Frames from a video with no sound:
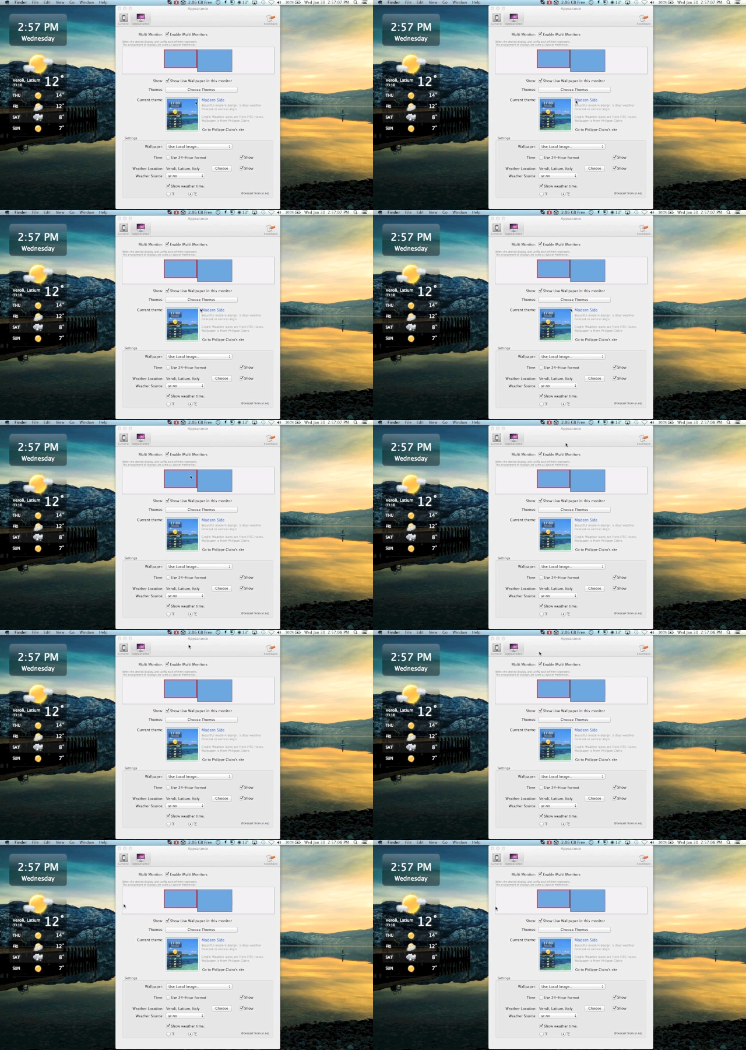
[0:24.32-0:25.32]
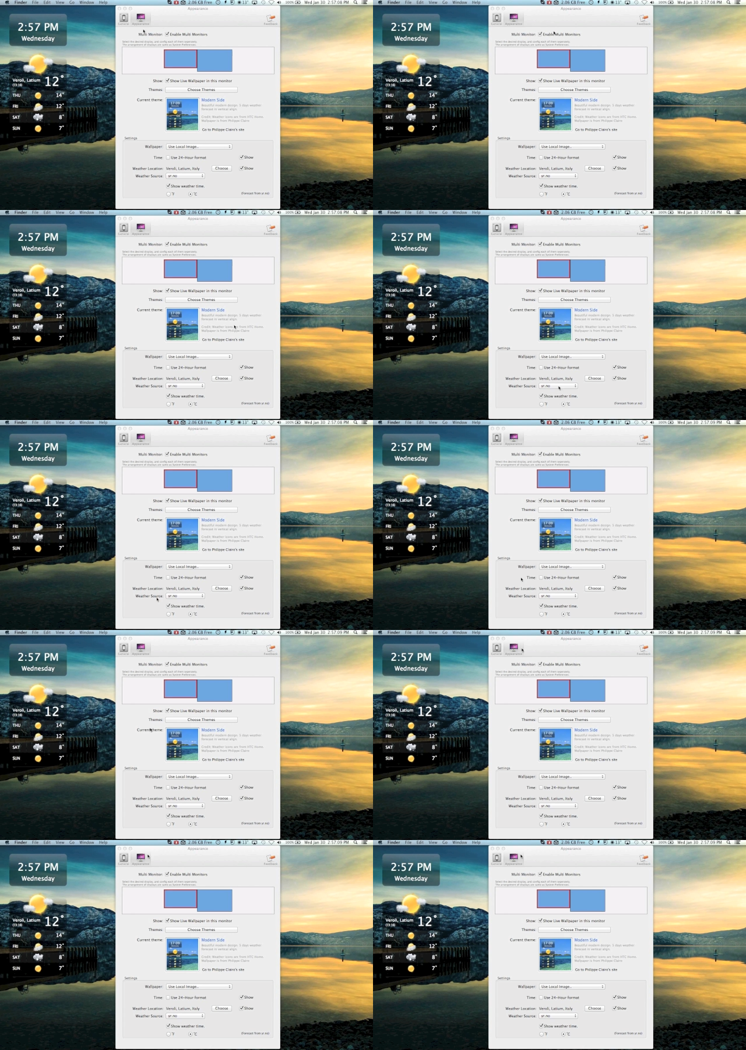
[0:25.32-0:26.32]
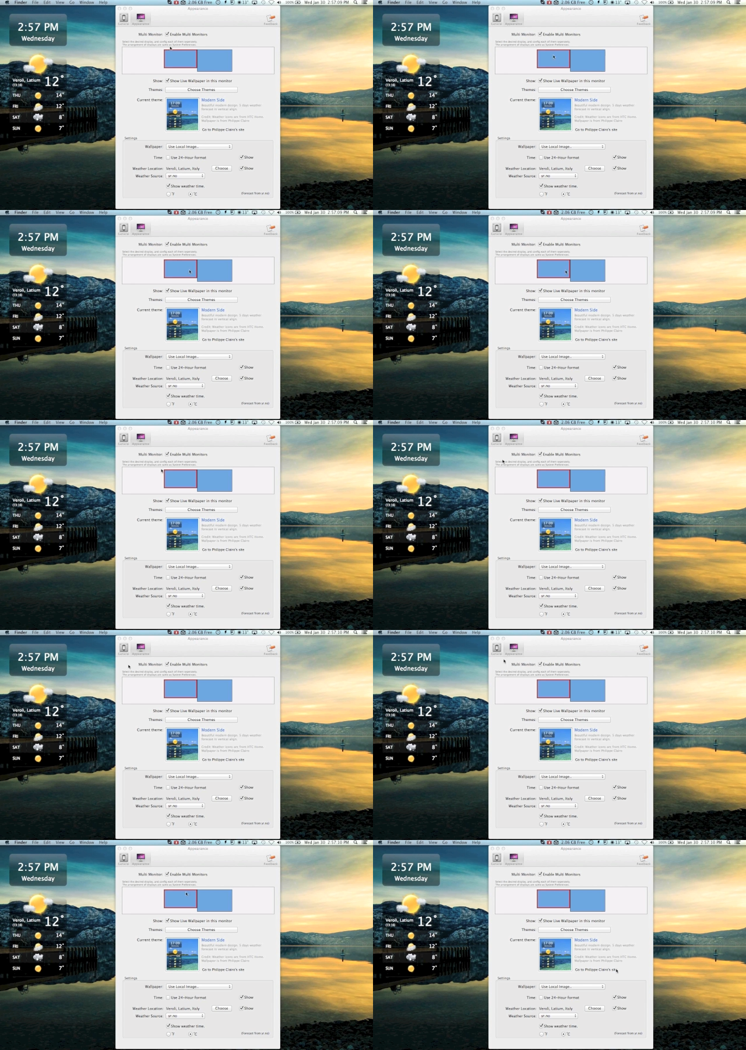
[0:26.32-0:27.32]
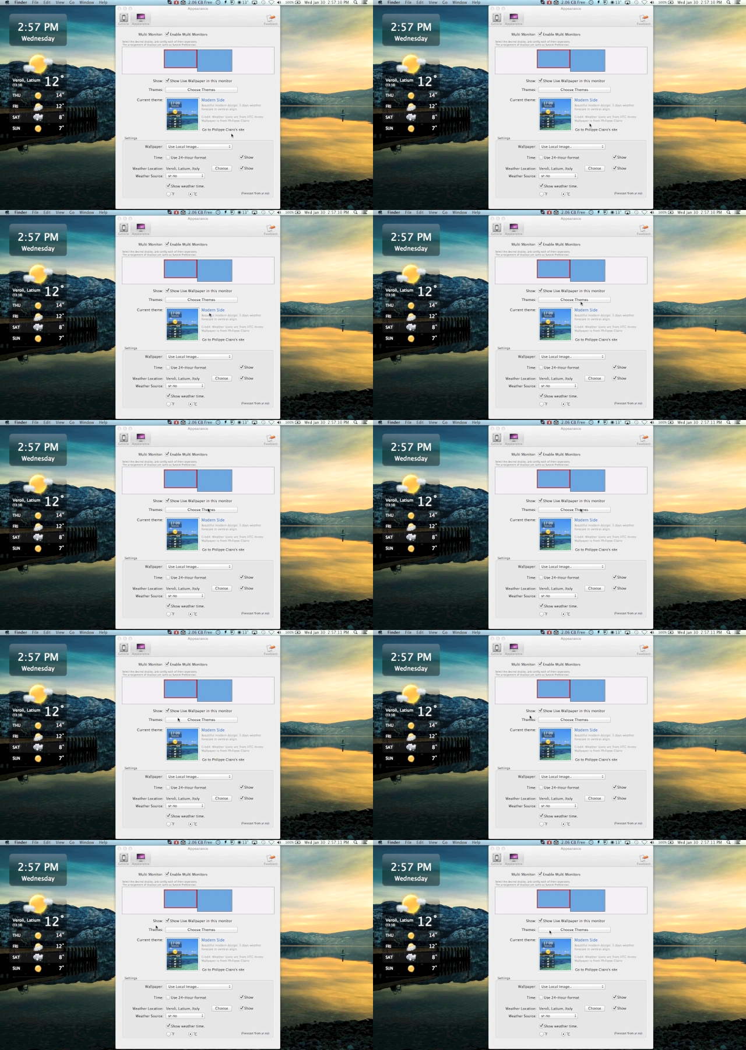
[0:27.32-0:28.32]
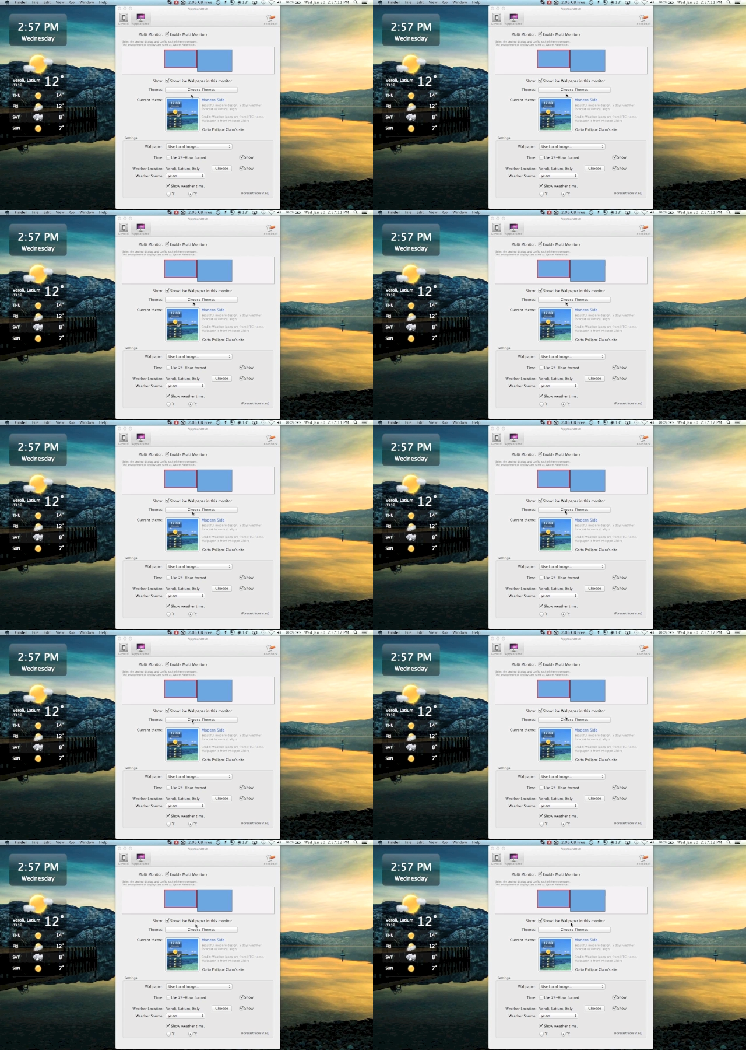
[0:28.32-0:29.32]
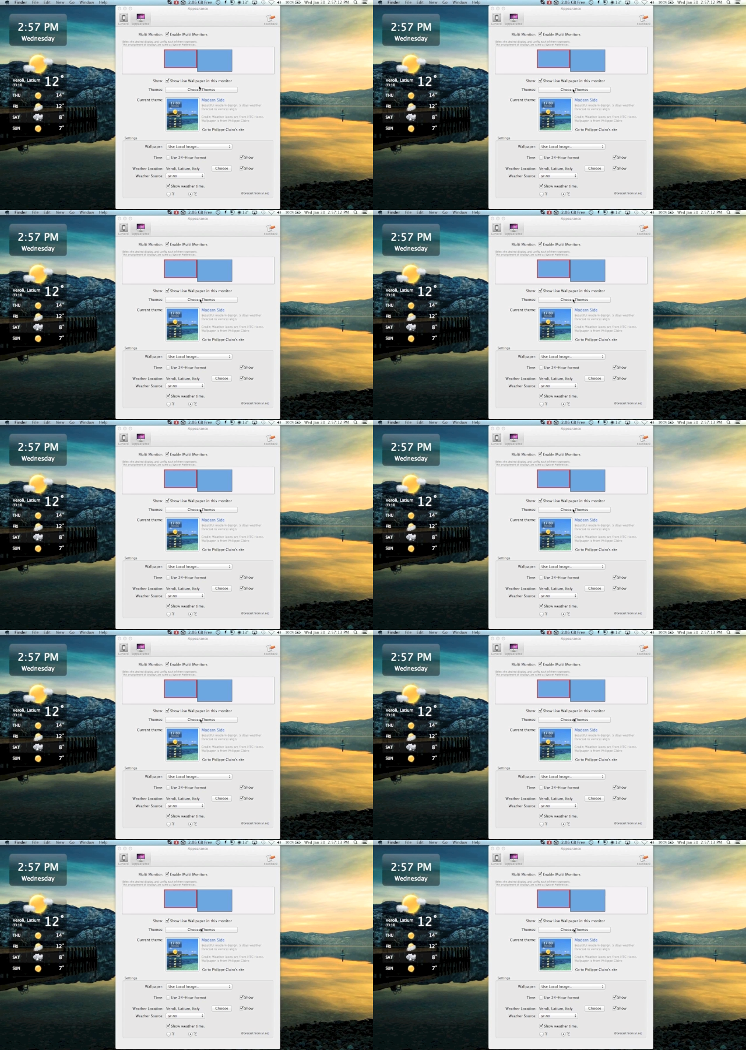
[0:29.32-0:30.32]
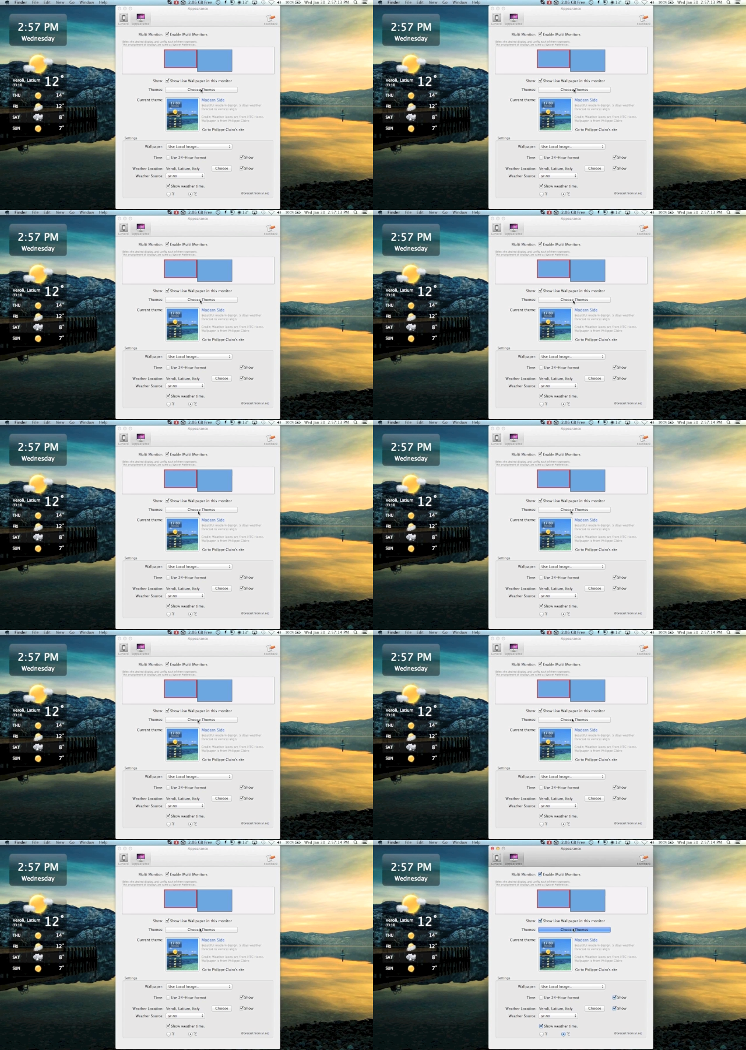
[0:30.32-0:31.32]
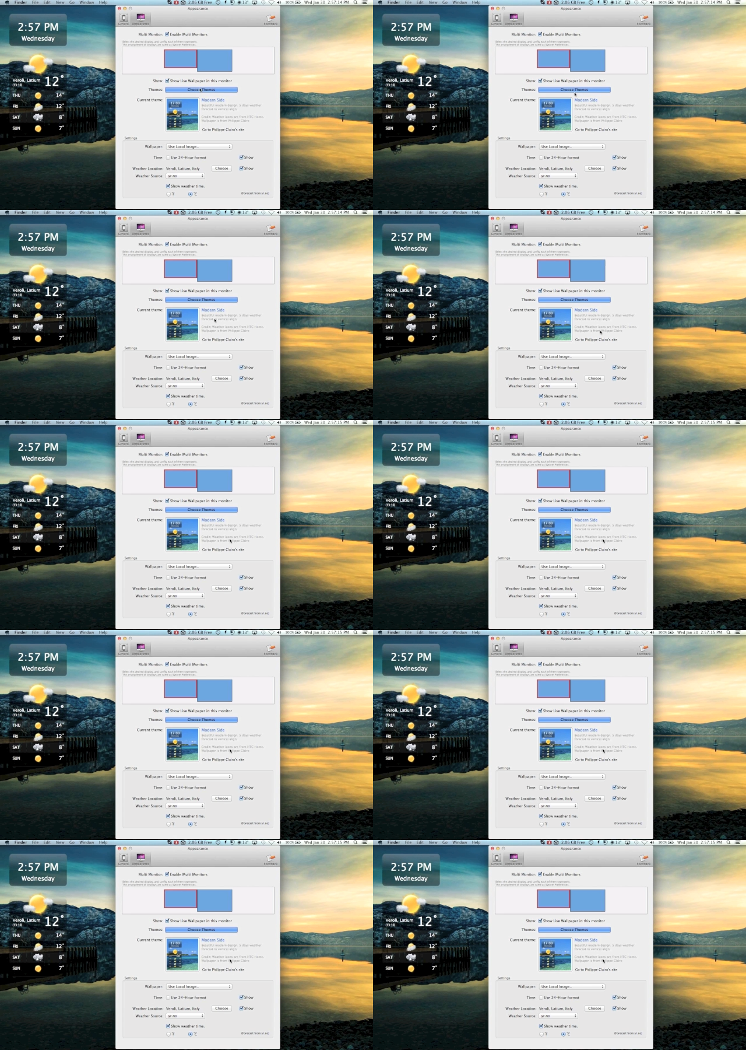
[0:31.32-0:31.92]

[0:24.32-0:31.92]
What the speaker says: (no speaker visible)